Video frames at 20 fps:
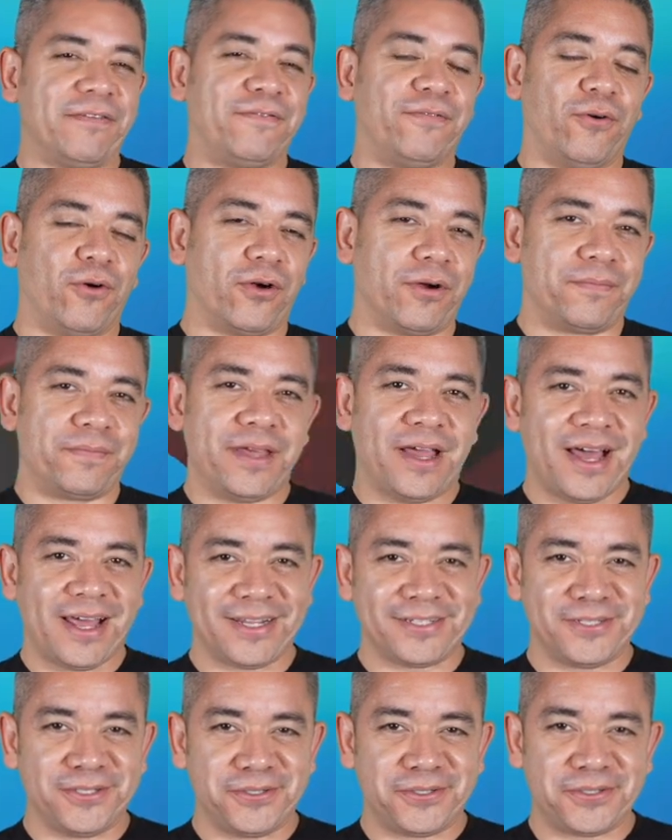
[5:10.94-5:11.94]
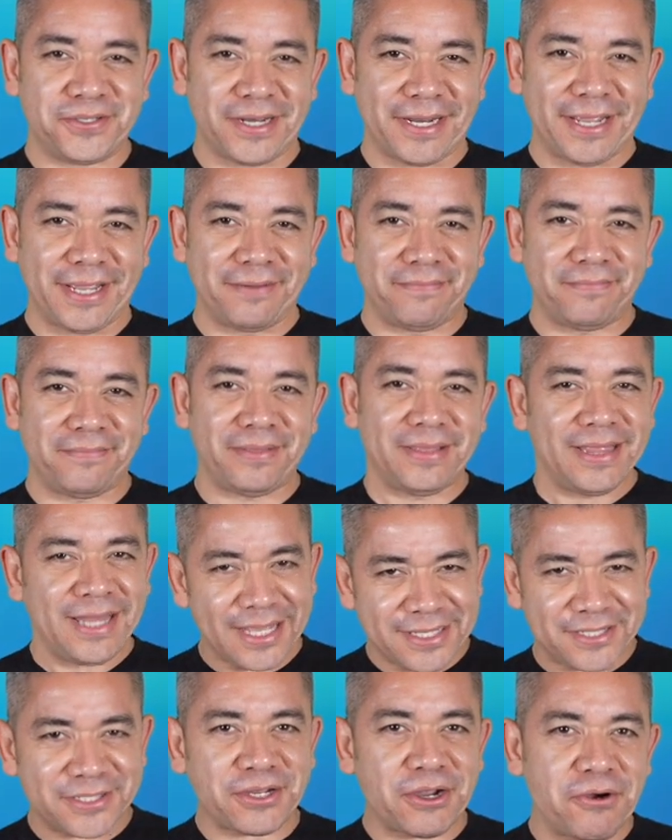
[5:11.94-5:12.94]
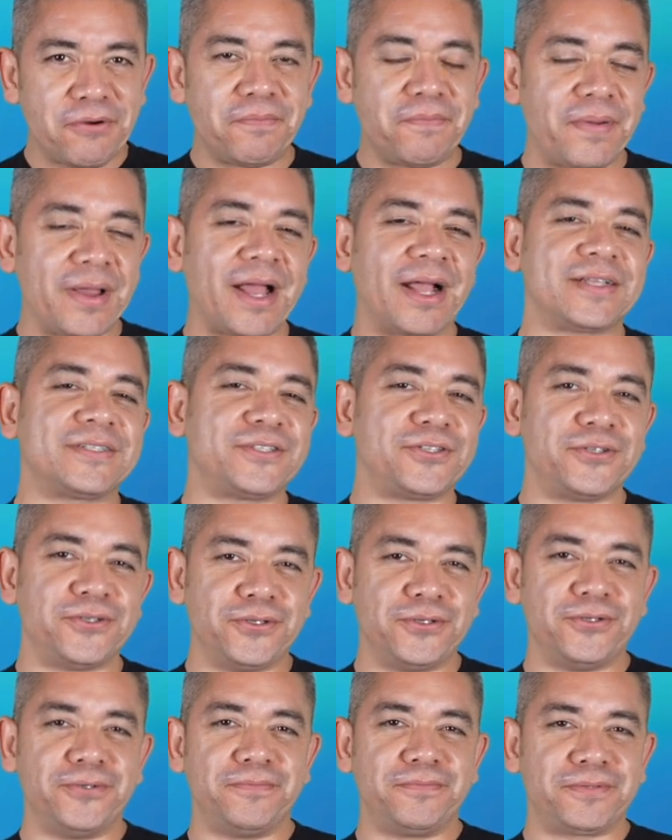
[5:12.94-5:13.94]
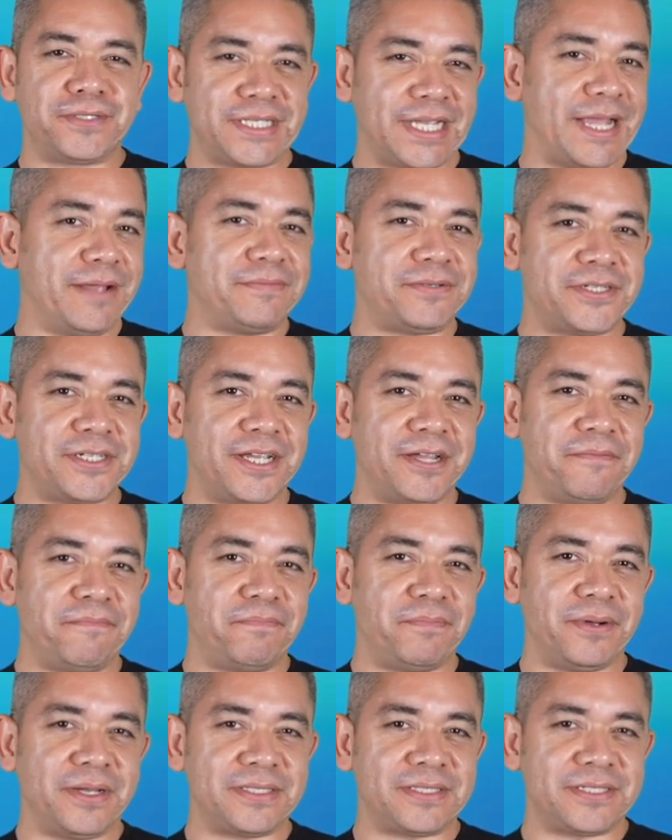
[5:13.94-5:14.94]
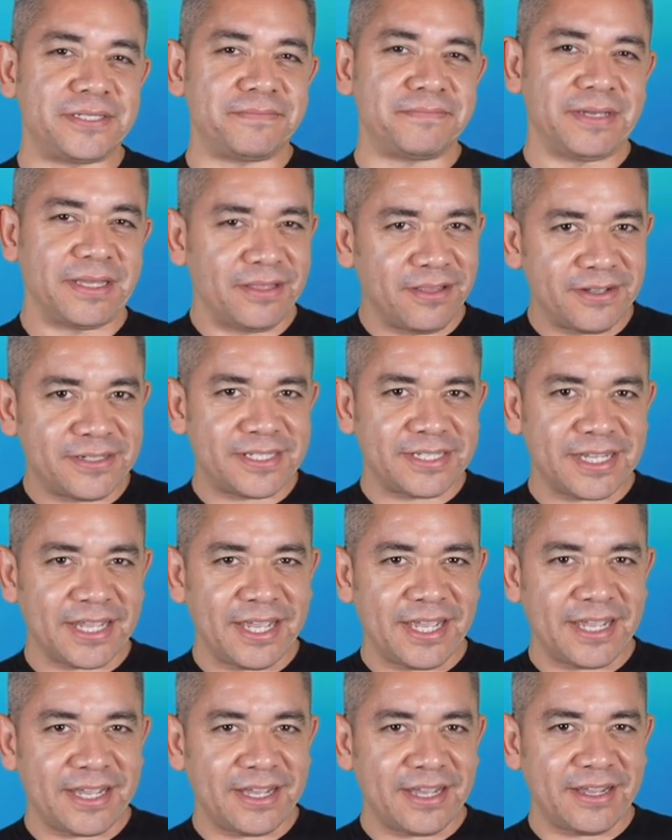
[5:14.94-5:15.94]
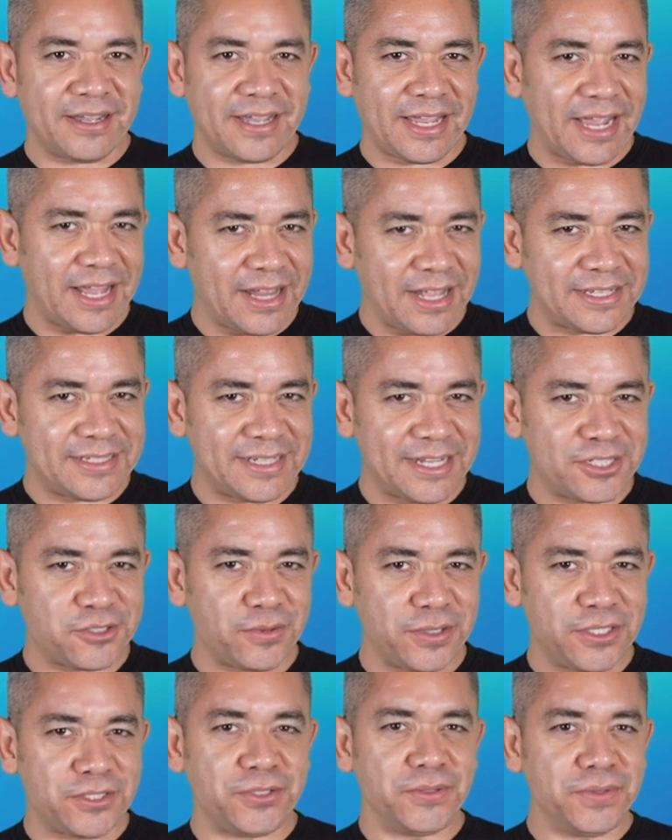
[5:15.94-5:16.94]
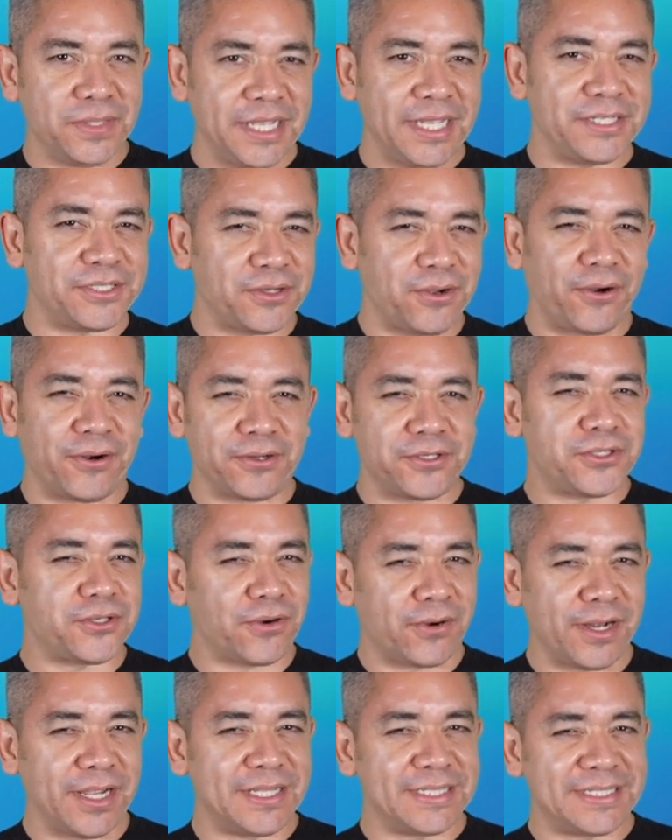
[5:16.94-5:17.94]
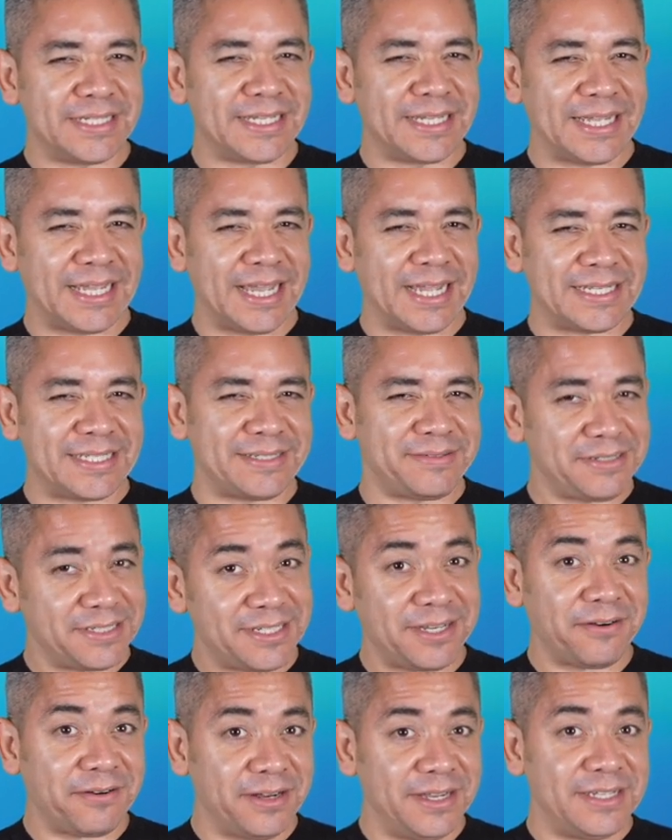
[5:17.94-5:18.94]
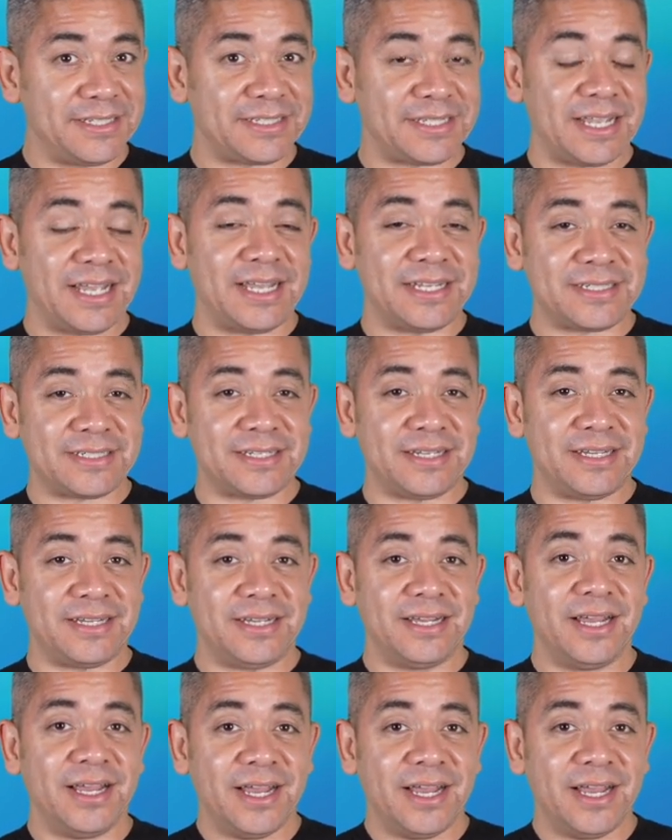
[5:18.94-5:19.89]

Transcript: for the hottest news today, let's go back to Samsung, but it looks like Galaxy S22 leaks are starting to get serious as uh,